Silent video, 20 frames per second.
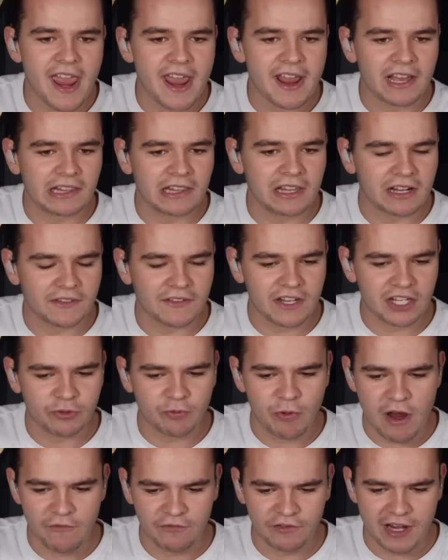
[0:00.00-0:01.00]
Take a look at
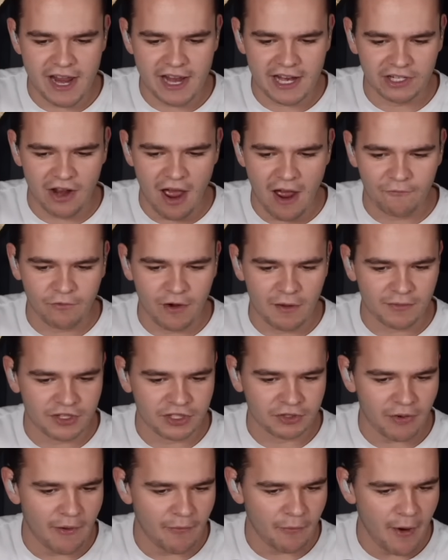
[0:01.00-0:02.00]
this. We've taken off from
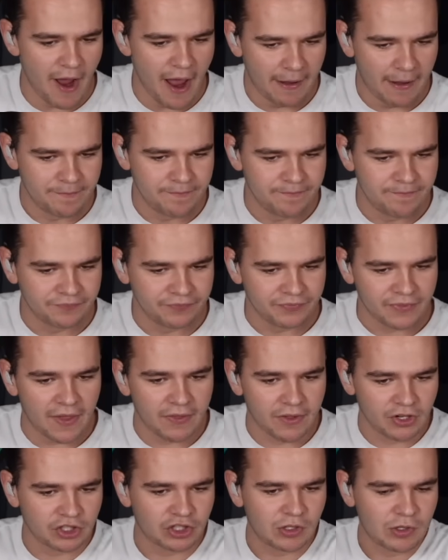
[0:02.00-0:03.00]
this runway.
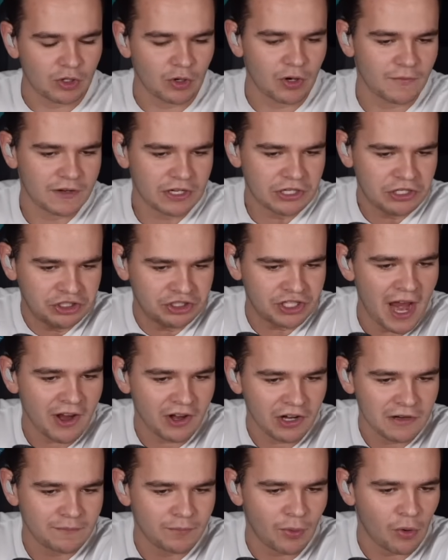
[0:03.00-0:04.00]
And there's some sort of a
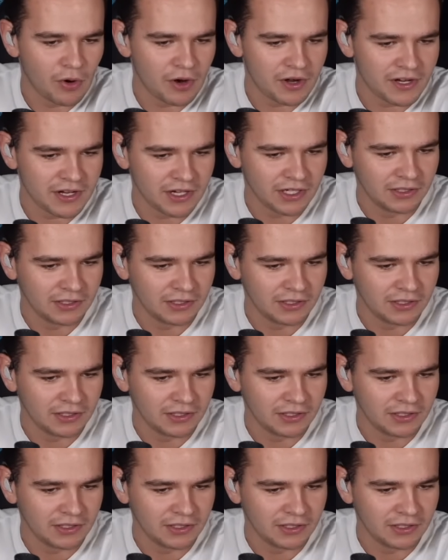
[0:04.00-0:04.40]
checkerboard